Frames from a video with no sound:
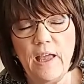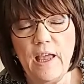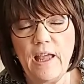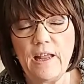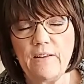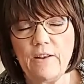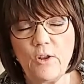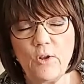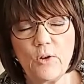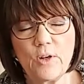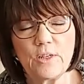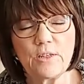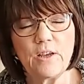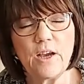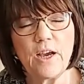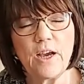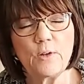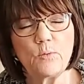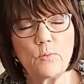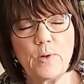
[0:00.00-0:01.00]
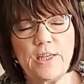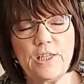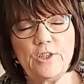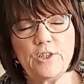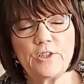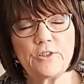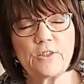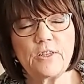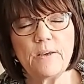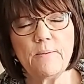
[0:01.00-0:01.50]
And Lord God, we
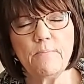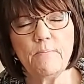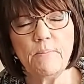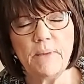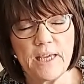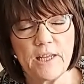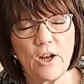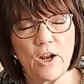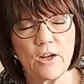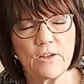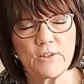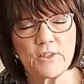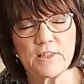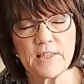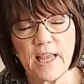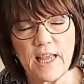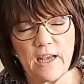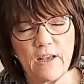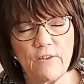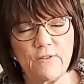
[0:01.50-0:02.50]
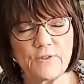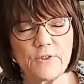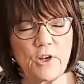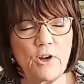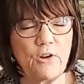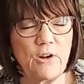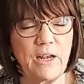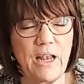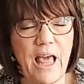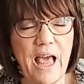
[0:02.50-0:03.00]
just commit ourselves,
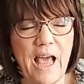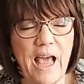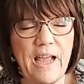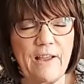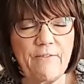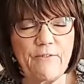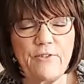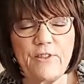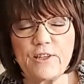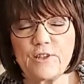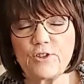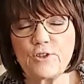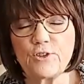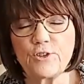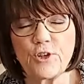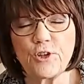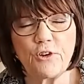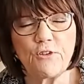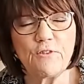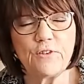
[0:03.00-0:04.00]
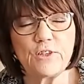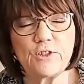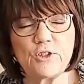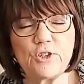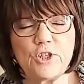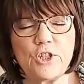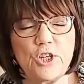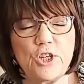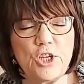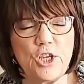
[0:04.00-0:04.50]
our life, this service
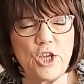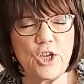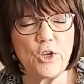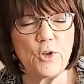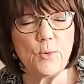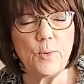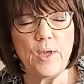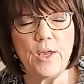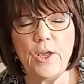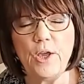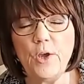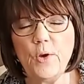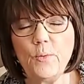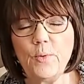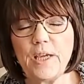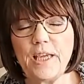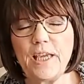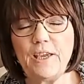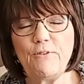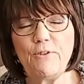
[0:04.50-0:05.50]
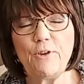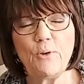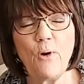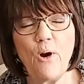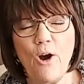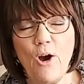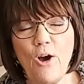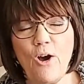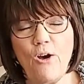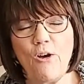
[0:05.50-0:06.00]
to you. We give you
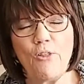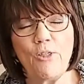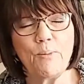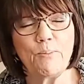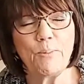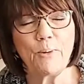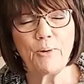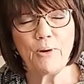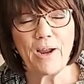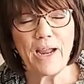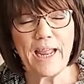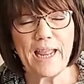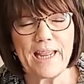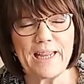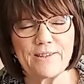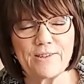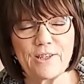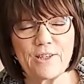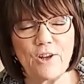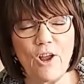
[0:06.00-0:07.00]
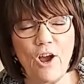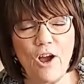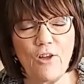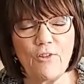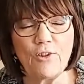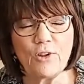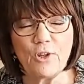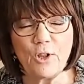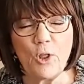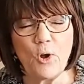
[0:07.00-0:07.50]
all the praise and all
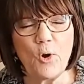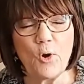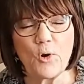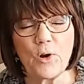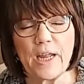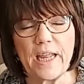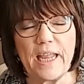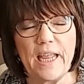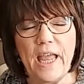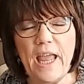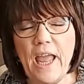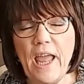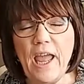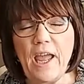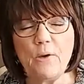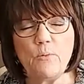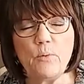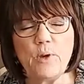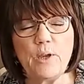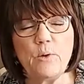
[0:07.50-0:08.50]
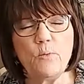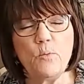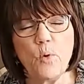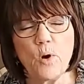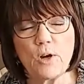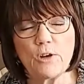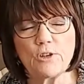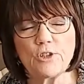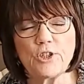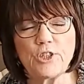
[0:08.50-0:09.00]
the glory. And we
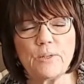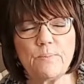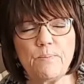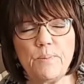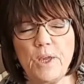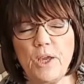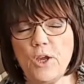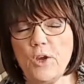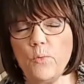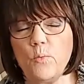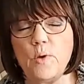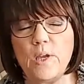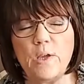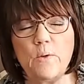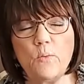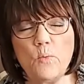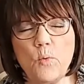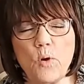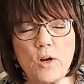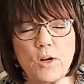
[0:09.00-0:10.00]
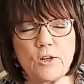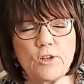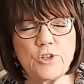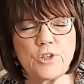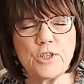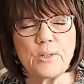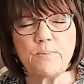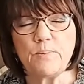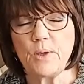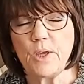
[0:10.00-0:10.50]
worship you. We
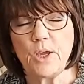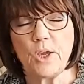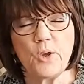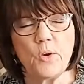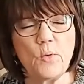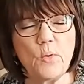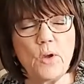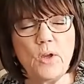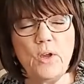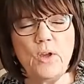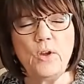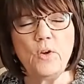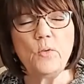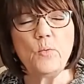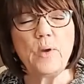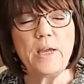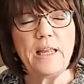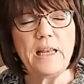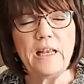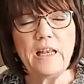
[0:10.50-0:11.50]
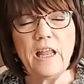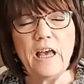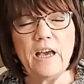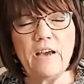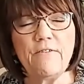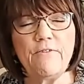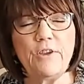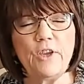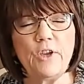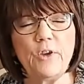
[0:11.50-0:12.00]
worship you. We
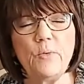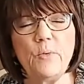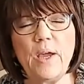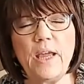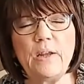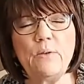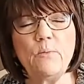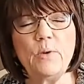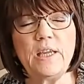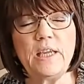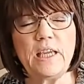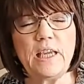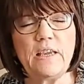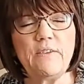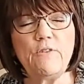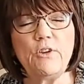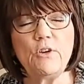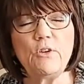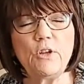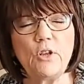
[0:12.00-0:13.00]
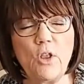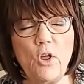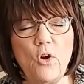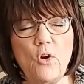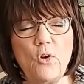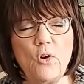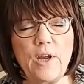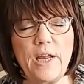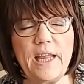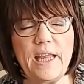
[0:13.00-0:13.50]
love you. And we give you
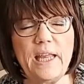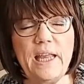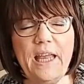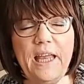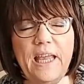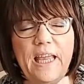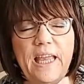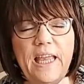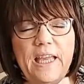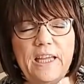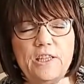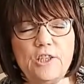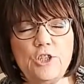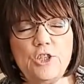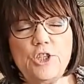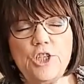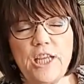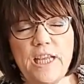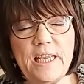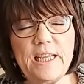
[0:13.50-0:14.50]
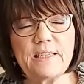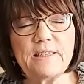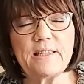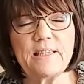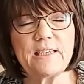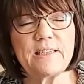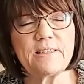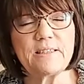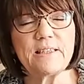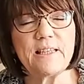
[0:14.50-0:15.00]
glory. In
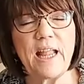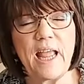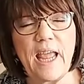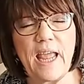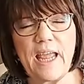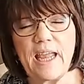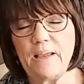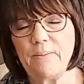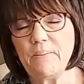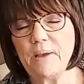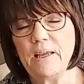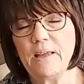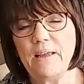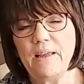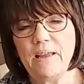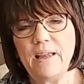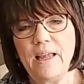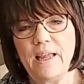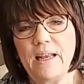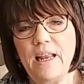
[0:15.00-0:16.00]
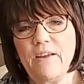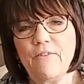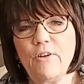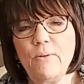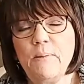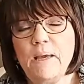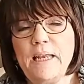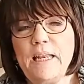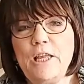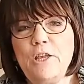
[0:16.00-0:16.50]
Jesus' name. And
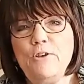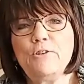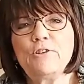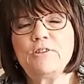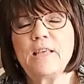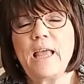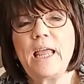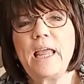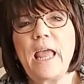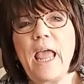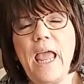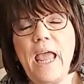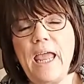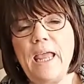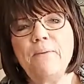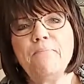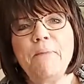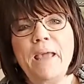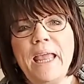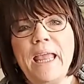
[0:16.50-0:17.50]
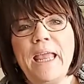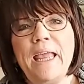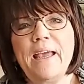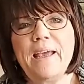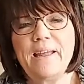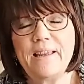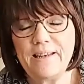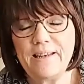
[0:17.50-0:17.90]
everybody, you say amen.